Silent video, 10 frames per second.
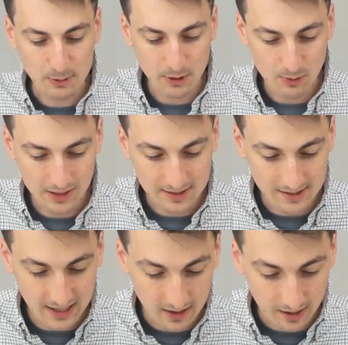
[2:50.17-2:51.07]
but you can
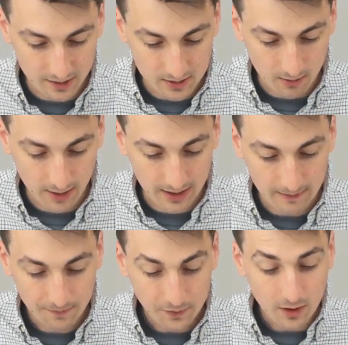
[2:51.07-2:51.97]
see it on the screen.
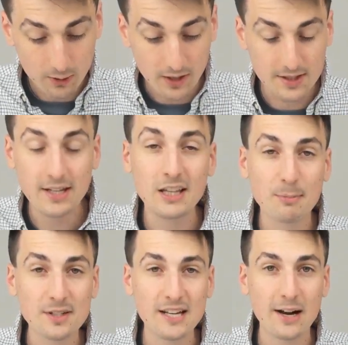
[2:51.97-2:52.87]
You can see the
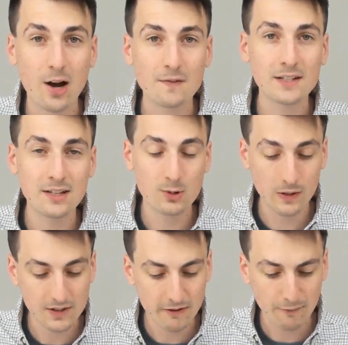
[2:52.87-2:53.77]
percent, obviously, so we have
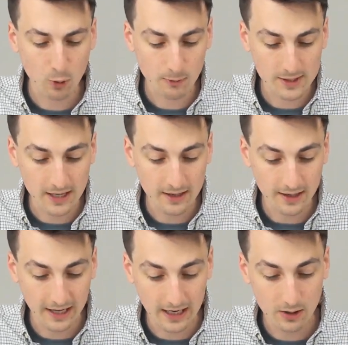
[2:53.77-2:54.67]
74%,
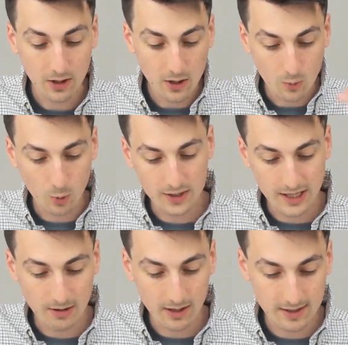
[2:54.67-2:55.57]
and we're
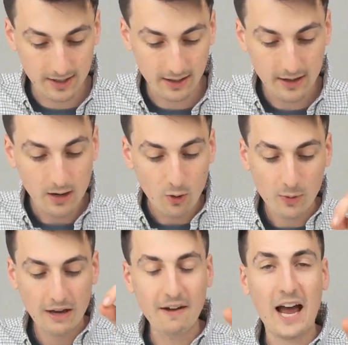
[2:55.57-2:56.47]
decreasing.
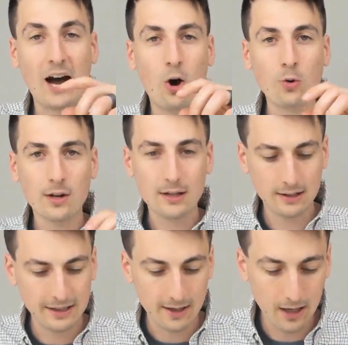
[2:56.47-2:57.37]
We have out
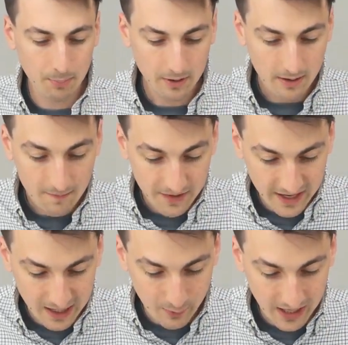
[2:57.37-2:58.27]
lit up, and
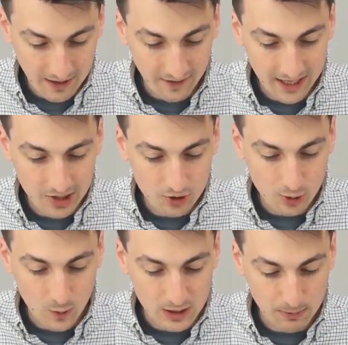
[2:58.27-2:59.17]
then we have each
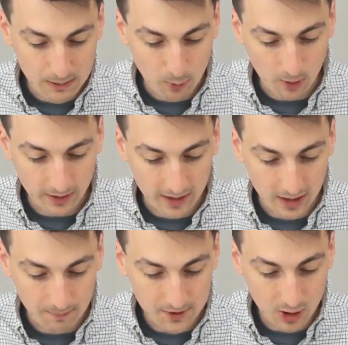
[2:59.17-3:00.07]
USB port lit
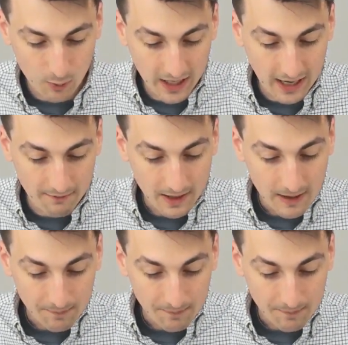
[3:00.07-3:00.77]
up. So we have